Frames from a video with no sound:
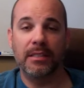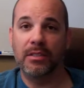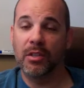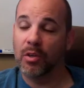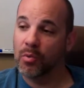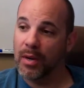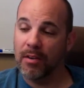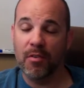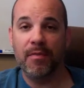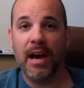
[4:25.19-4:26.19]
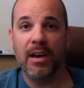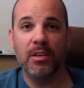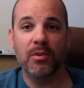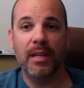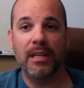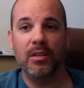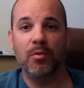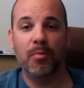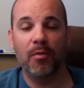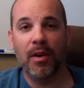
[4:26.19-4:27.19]
And so whatever value that you
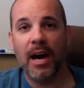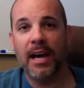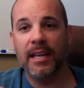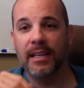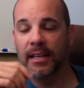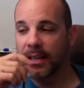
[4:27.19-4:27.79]
provide